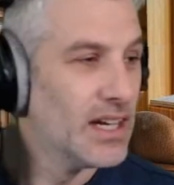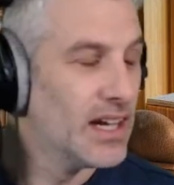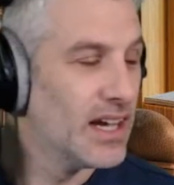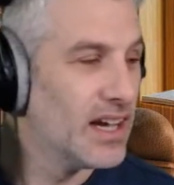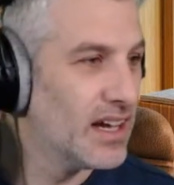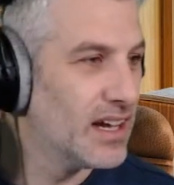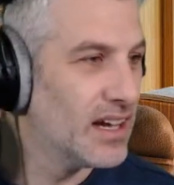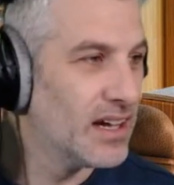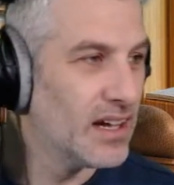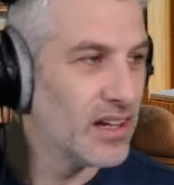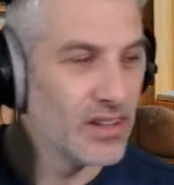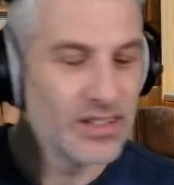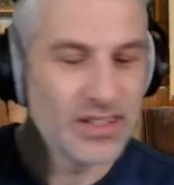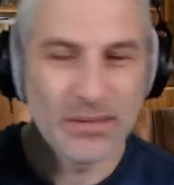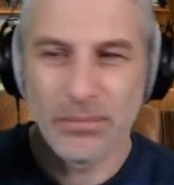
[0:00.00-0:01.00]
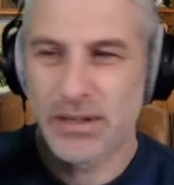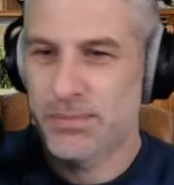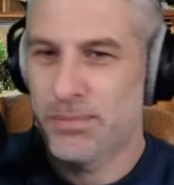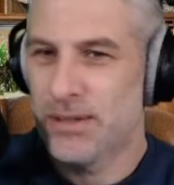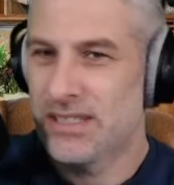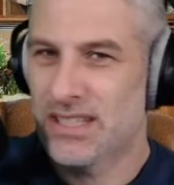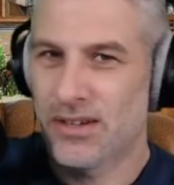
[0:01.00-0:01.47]
Uh, it must
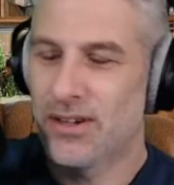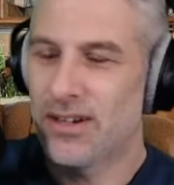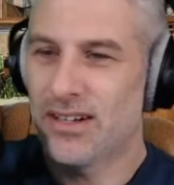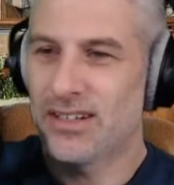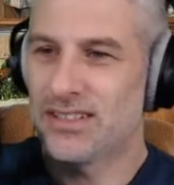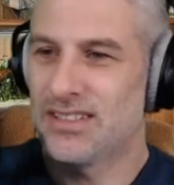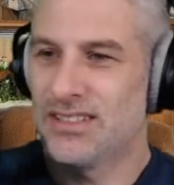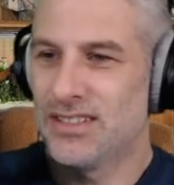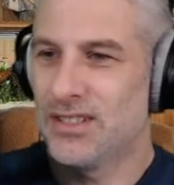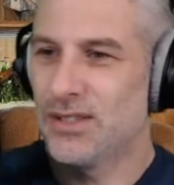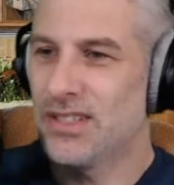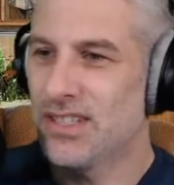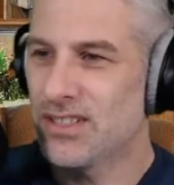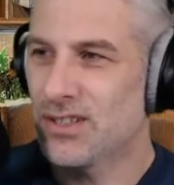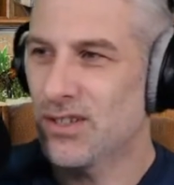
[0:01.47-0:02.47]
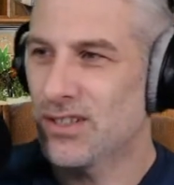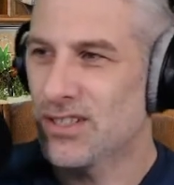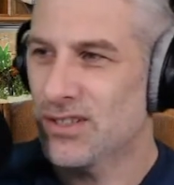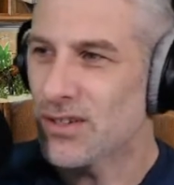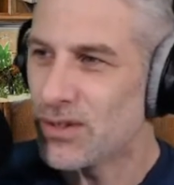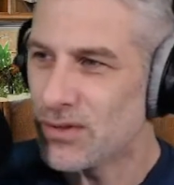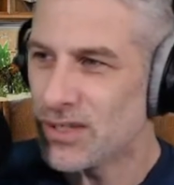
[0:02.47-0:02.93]
be so hard doing the
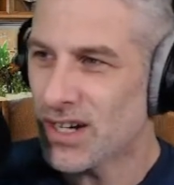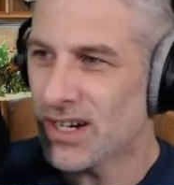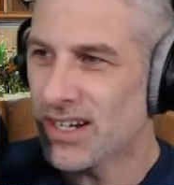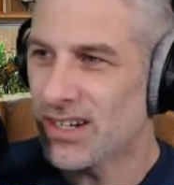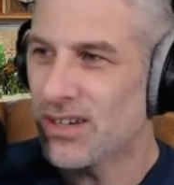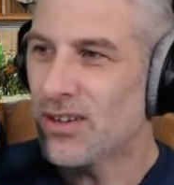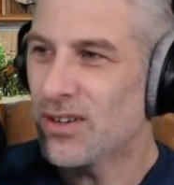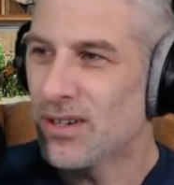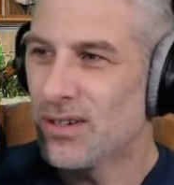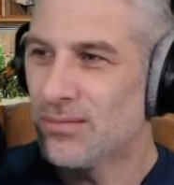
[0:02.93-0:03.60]
Doctor Who dialogue.